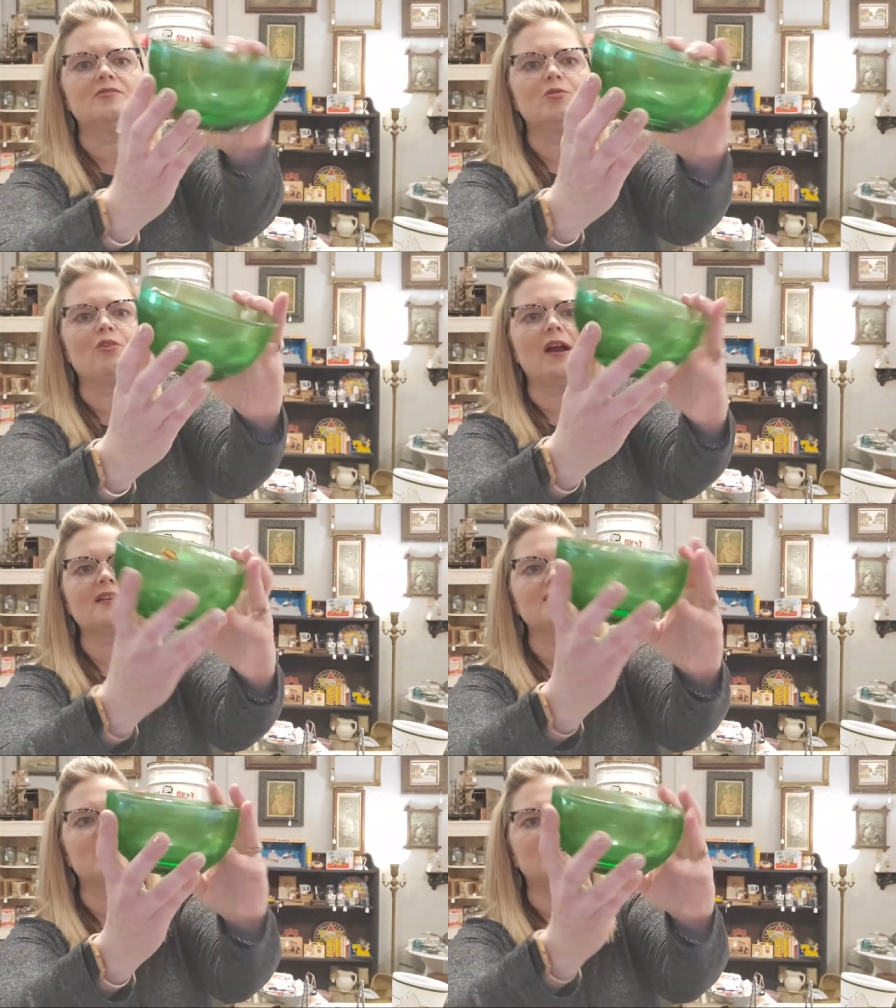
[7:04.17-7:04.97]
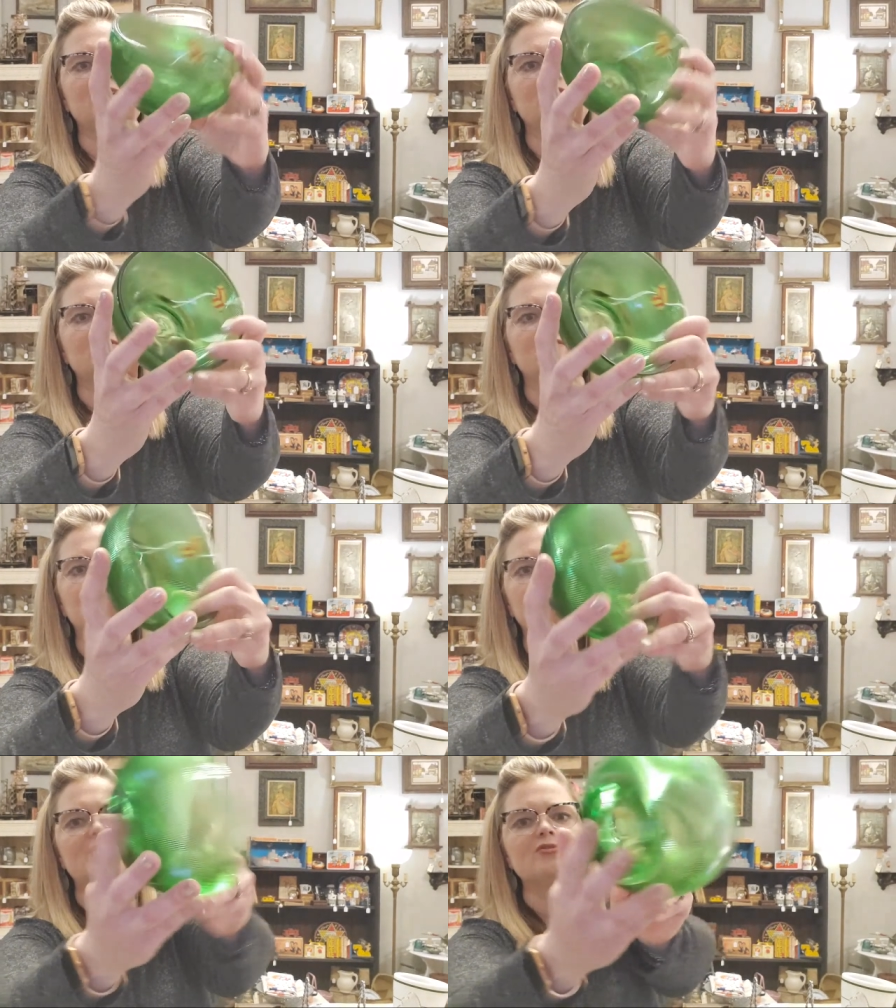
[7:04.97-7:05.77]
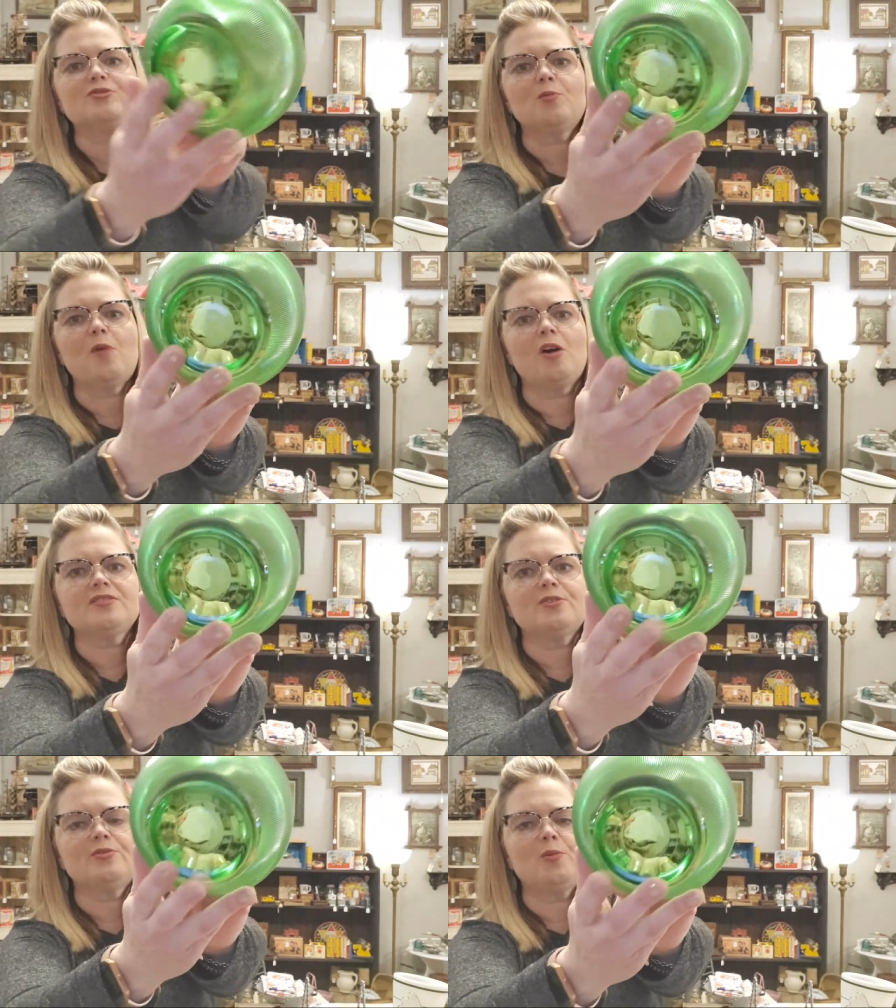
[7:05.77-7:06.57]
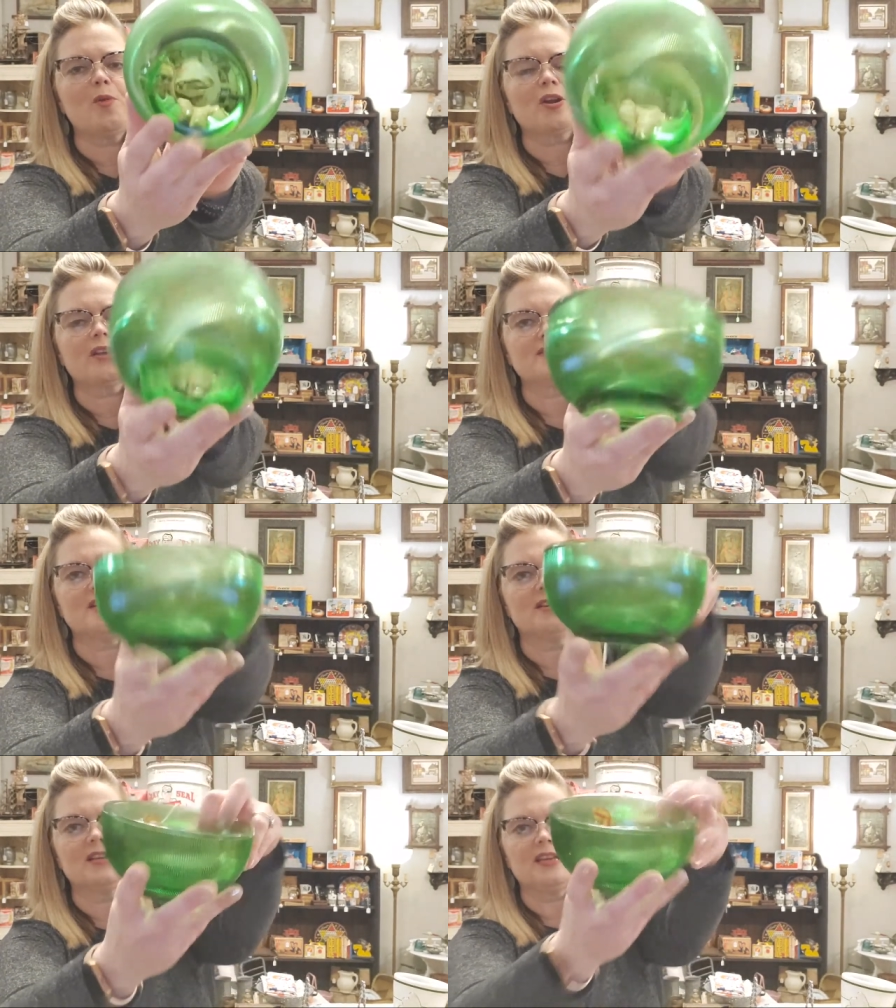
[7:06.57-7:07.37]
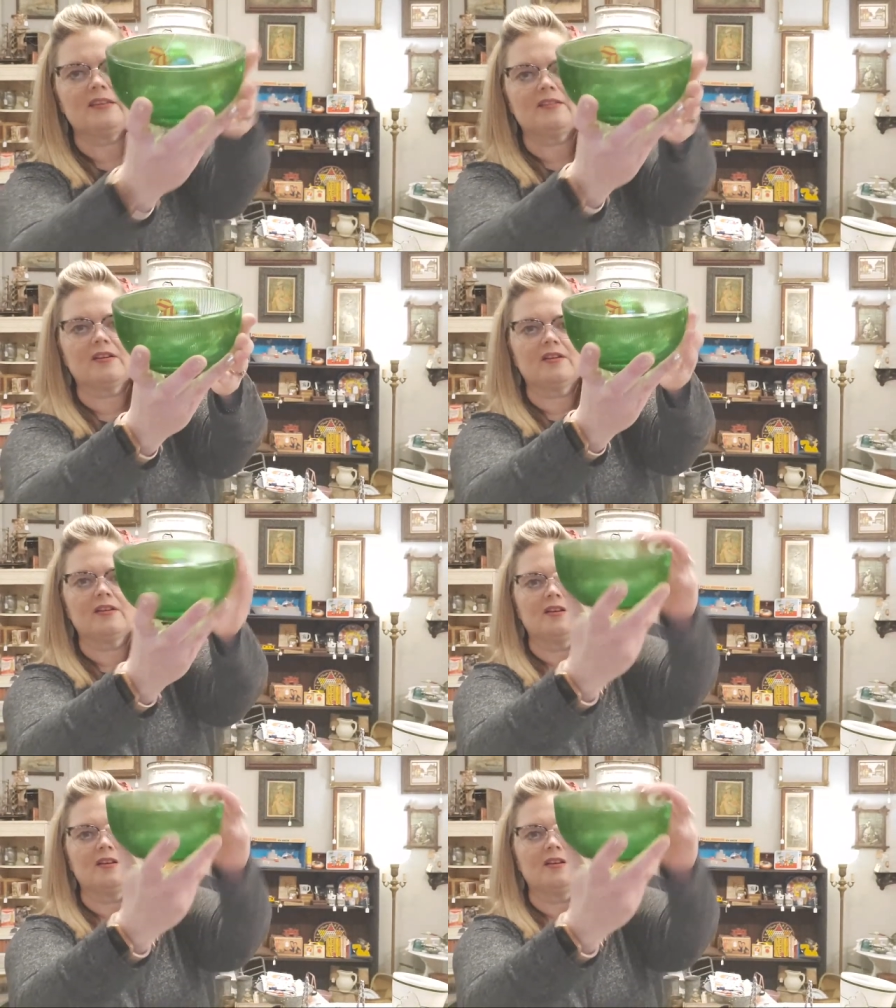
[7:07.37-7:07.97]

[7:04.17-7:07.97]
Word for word: no cracks on it, but there's no also no markings on it either.